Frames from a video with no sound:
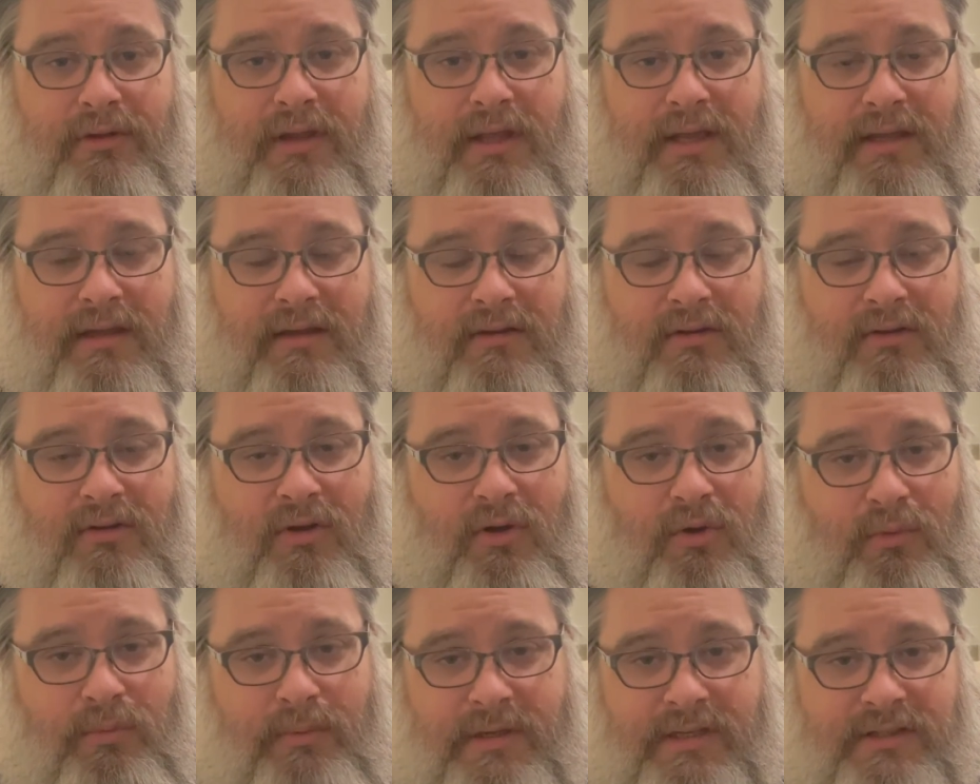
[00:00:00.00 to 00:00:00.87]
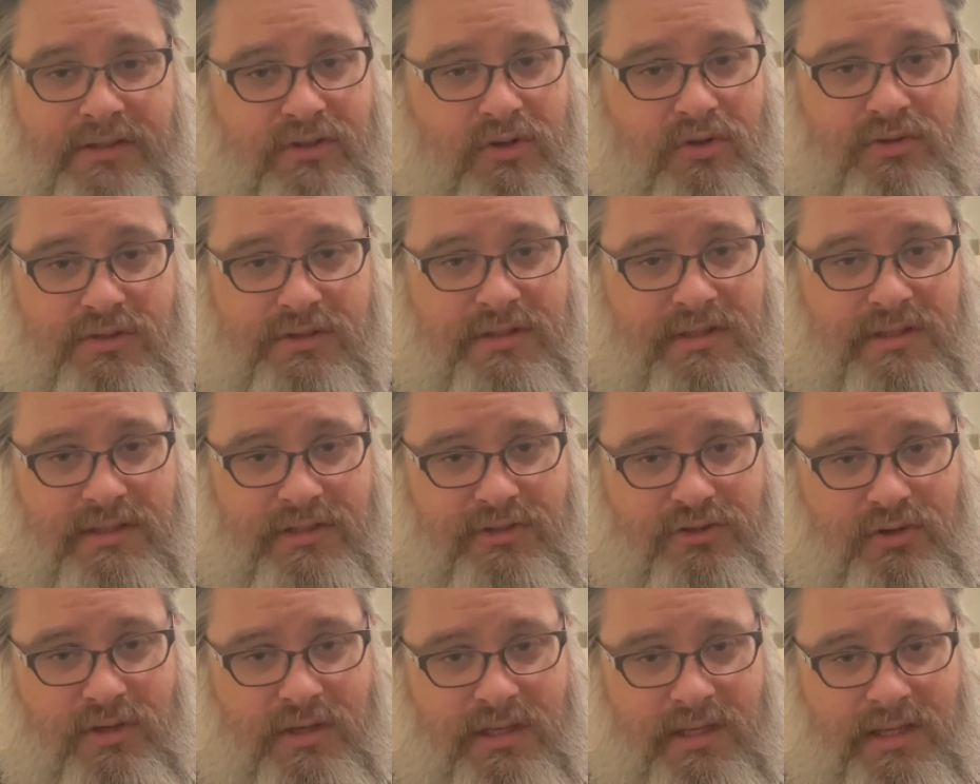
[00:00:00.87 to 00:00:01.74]
like always constantly
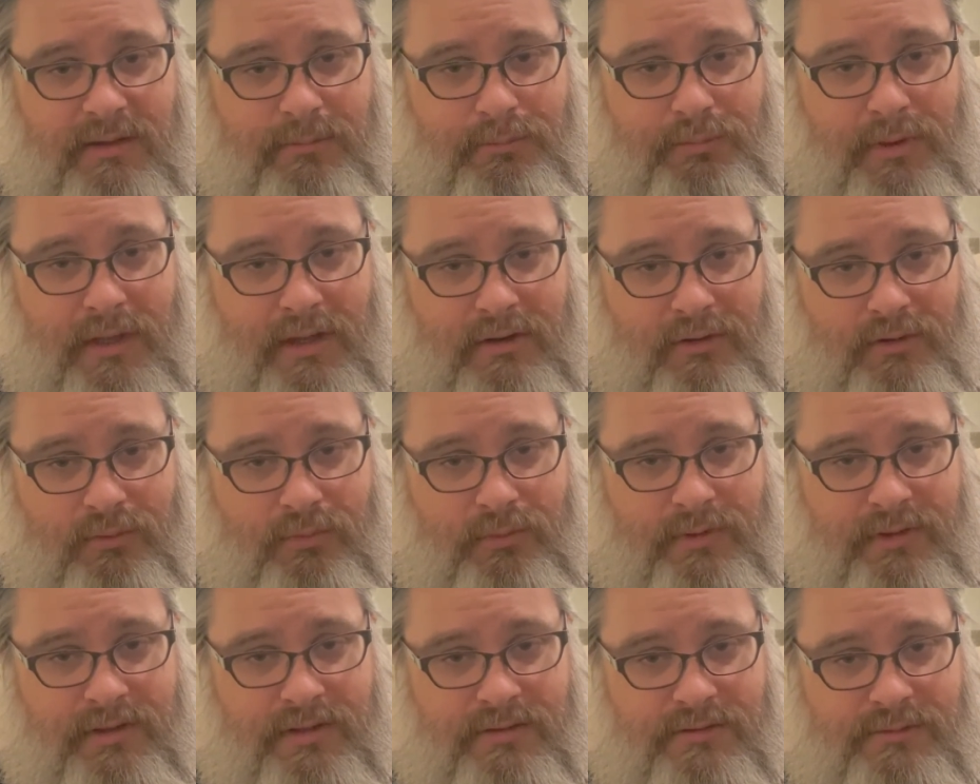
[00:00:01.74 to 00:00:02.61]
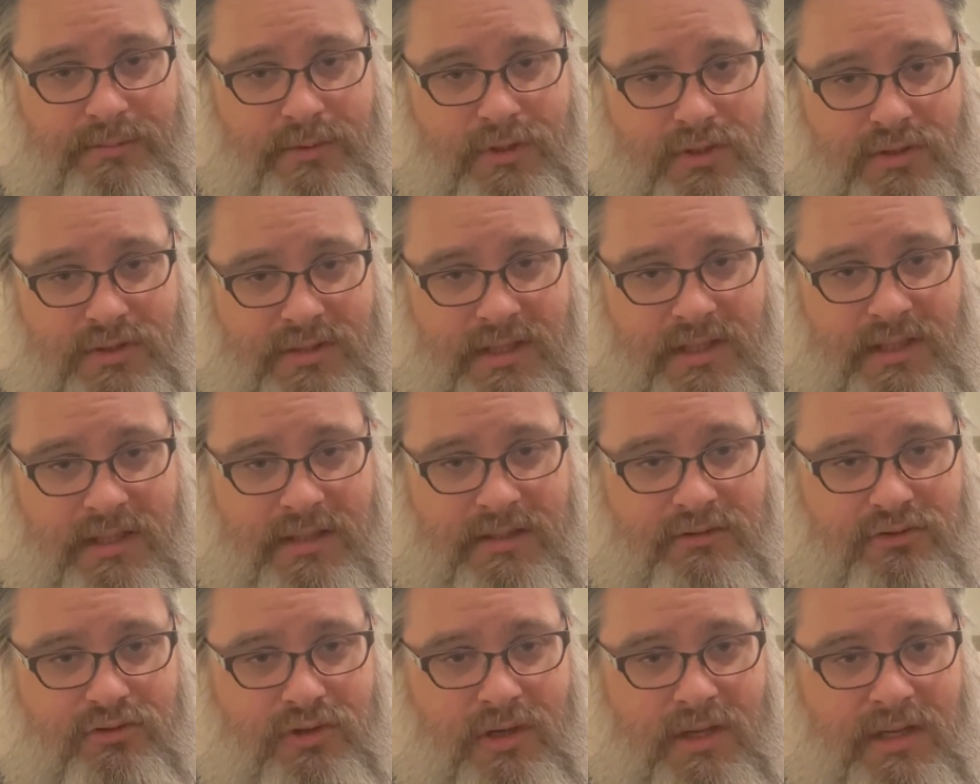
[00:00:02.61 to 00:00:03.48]
trying to get better with his music
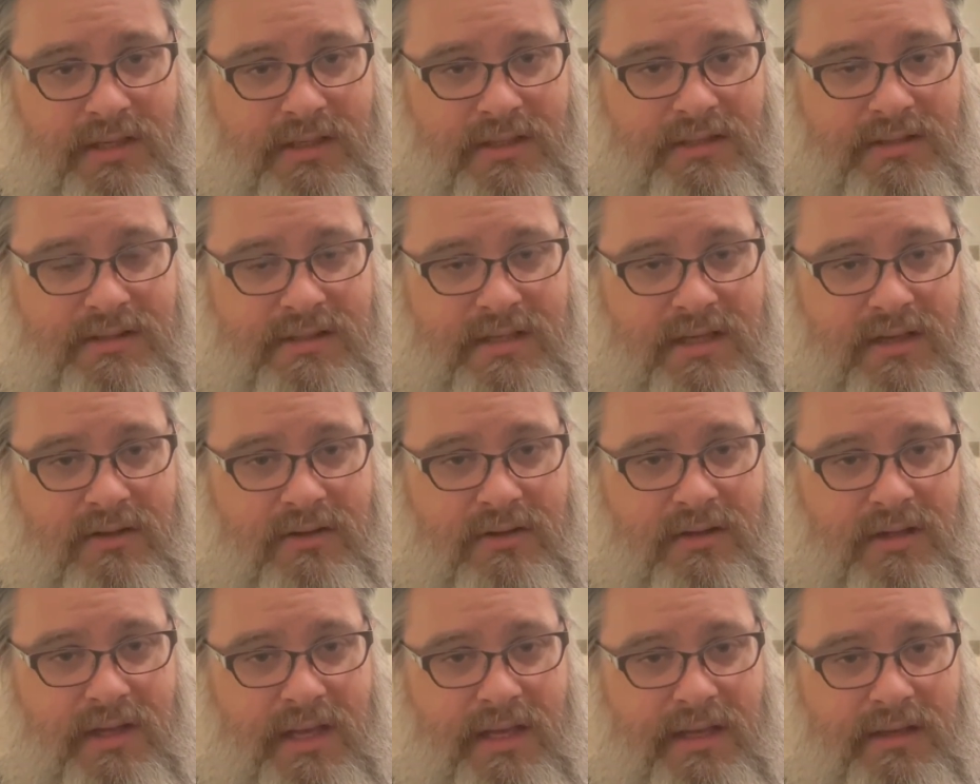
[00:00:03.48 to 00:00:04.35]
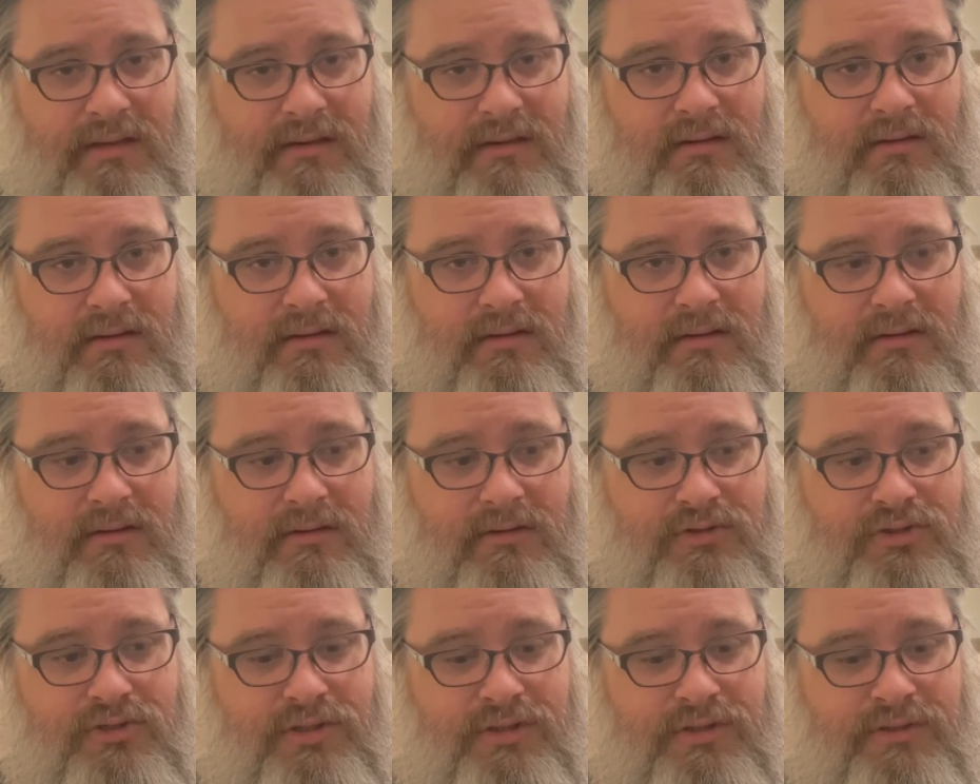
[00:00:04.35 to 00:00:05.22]
and trying to sound like
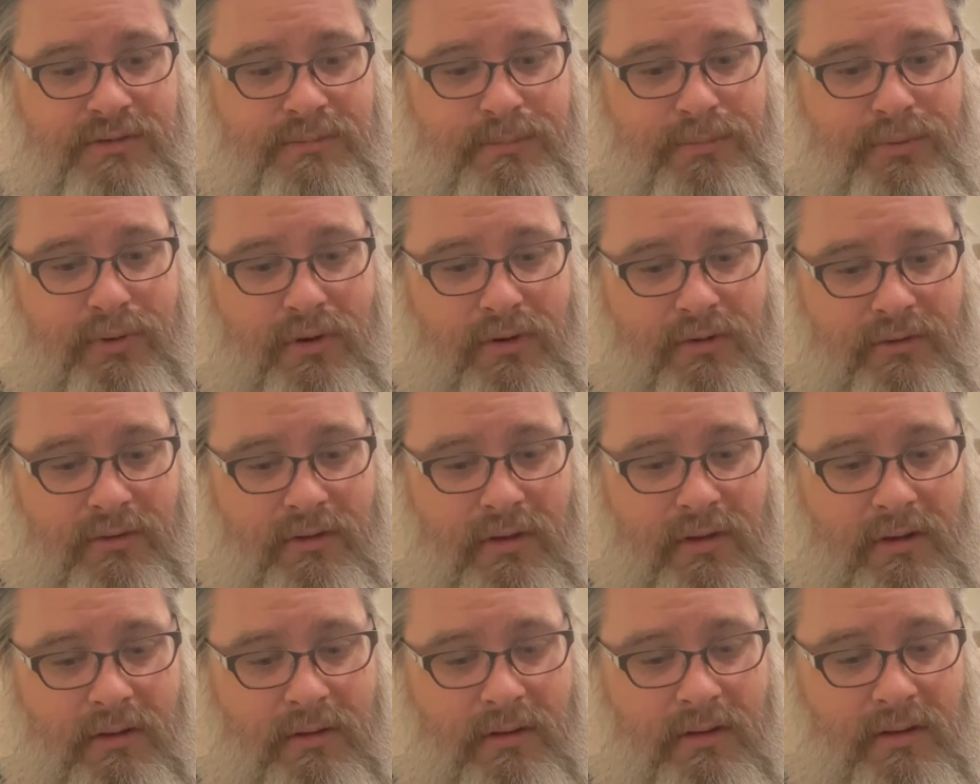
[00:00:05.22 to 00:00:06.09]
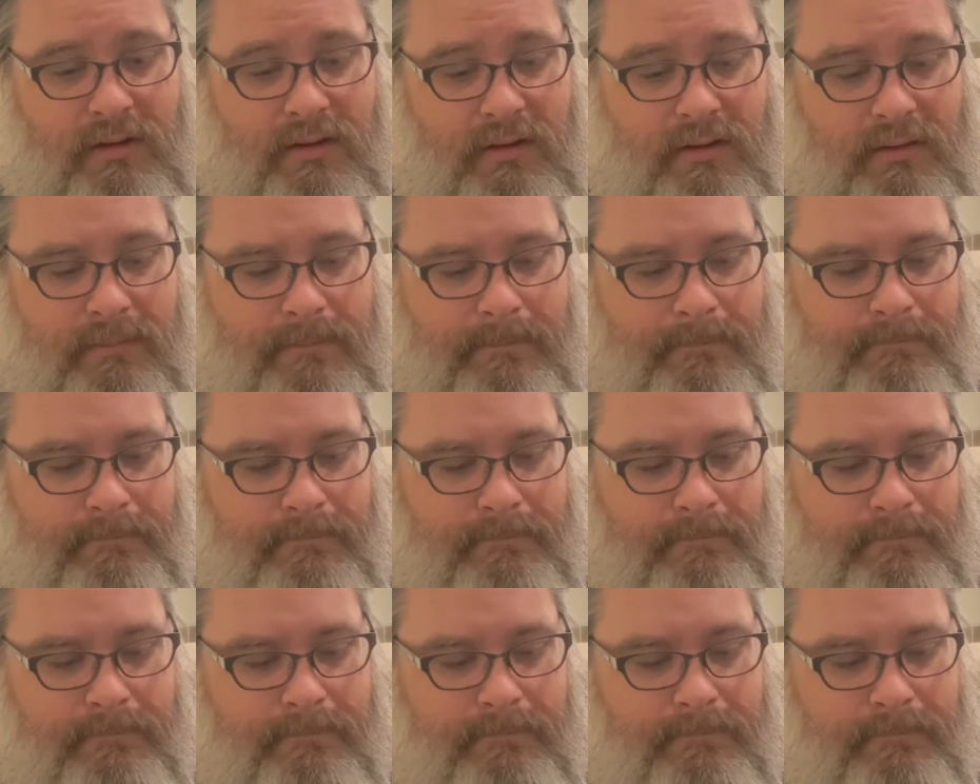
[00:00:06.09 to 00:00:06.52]
just the